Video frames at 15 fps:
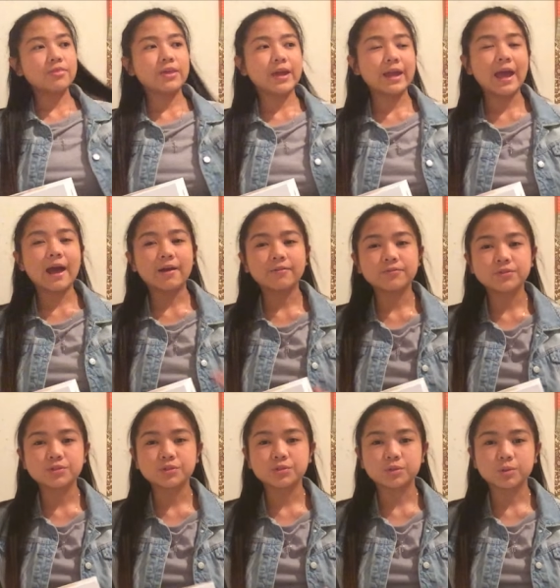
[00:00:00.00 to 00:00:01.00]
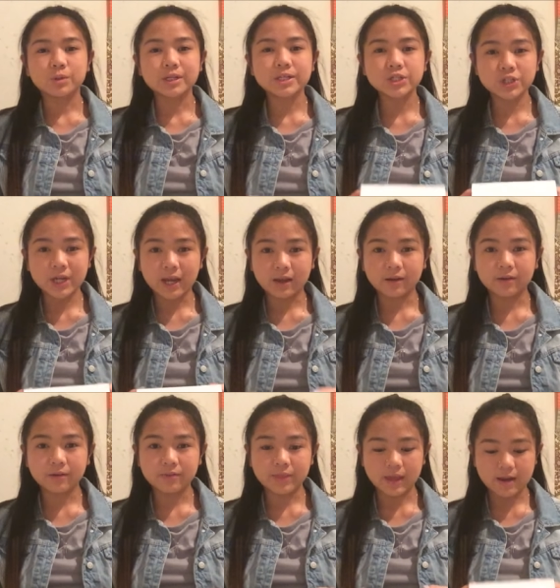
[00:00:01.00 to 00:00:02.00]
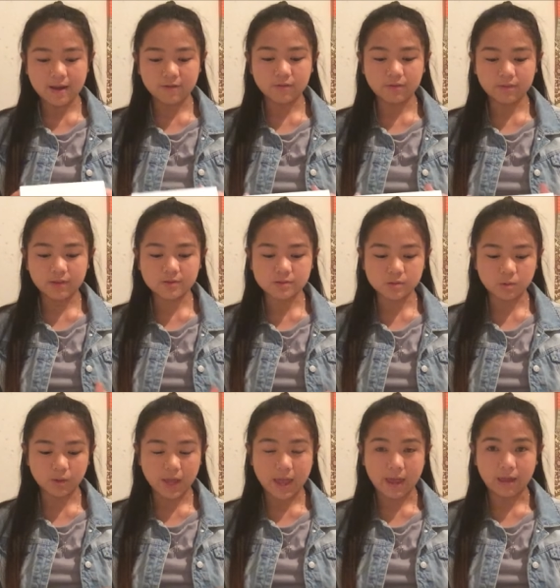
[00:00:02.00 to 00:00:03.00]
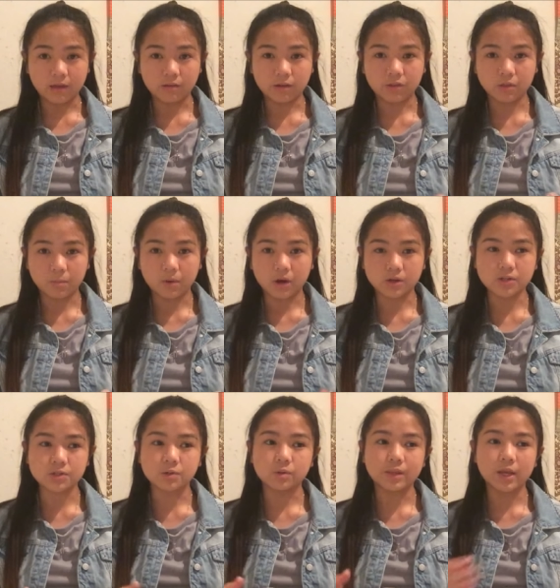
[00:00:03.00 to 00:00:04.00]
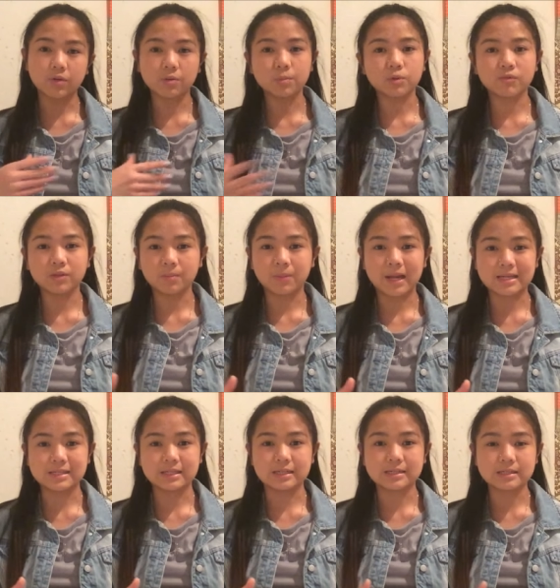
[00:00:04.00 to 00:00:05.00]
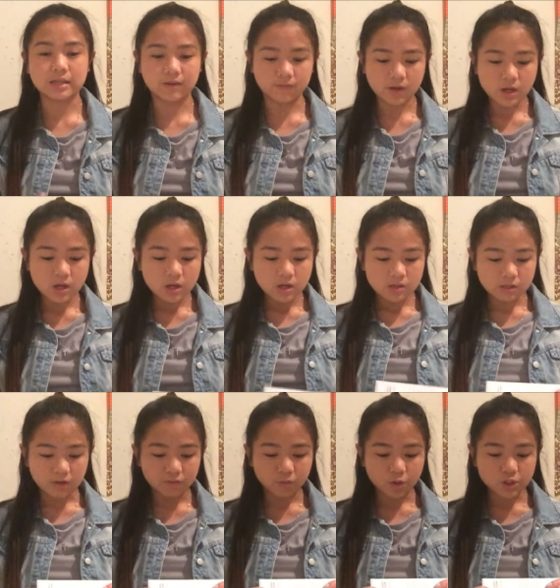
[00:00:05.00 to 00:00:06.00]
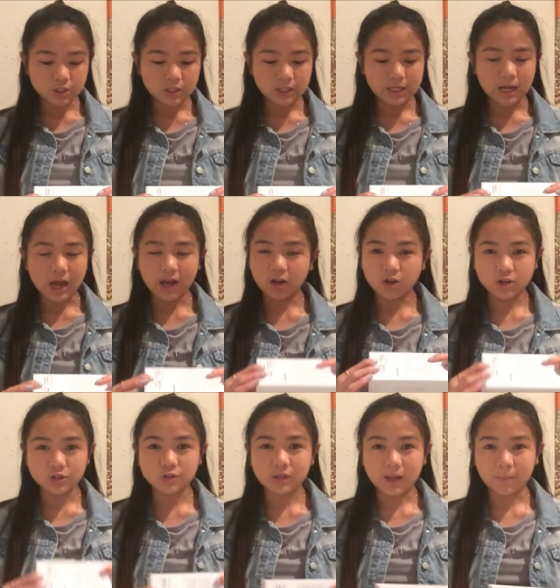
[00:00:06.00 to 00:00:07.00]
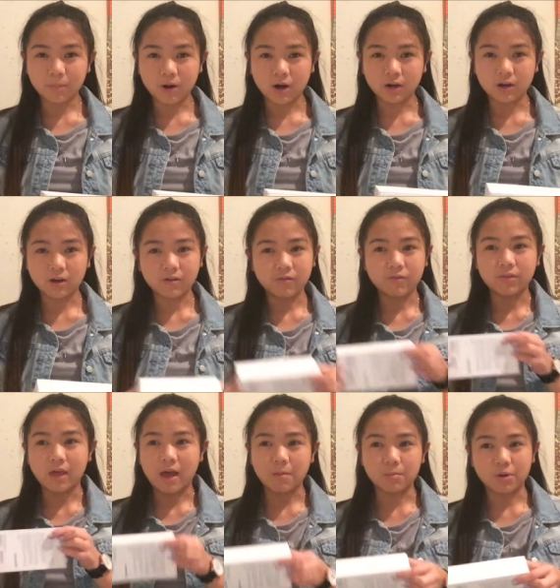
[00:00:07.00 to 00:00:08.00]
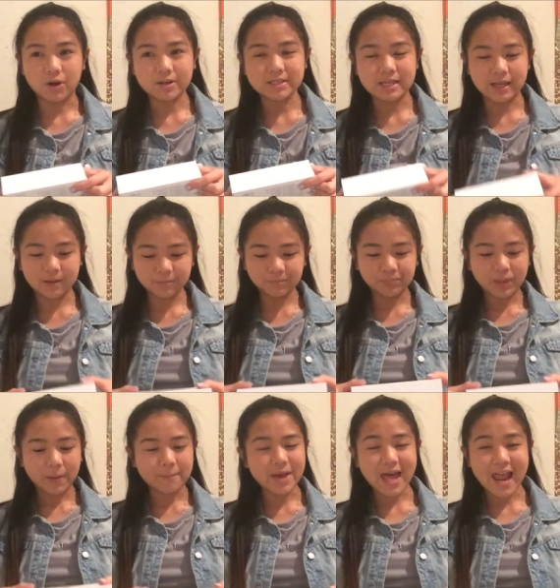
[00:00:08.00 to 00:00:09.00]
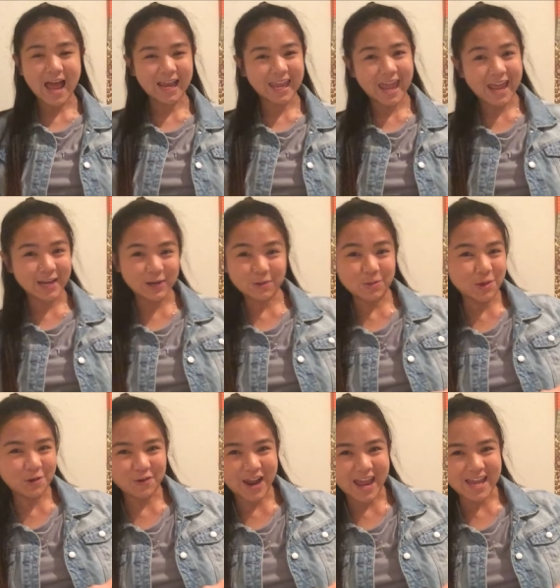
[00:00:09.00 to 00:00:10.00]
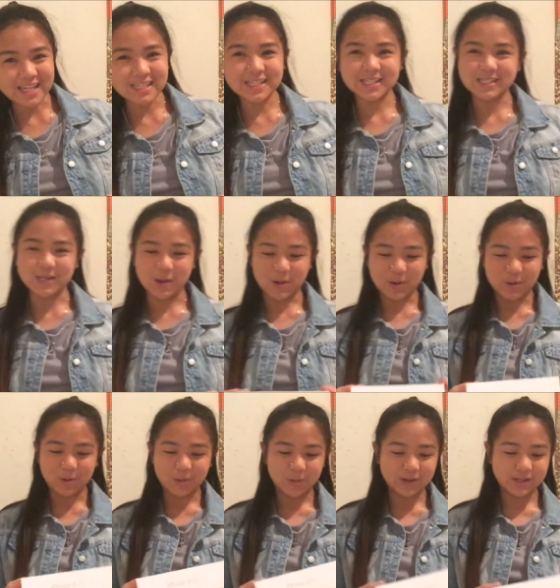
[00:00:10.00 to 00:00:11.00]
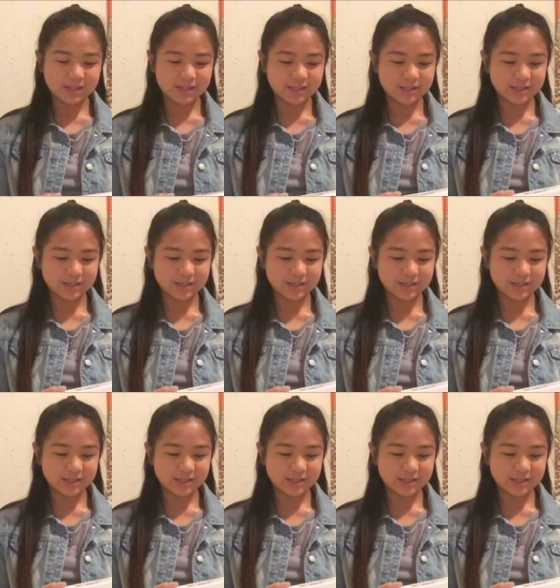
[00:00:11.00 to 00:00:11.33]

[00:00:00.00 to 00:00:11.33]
they have to check that everything is okay in the box. So they remove the plastic and stuff. So unfortunately, I can't do that part of the unboxing, but I can do the rest. So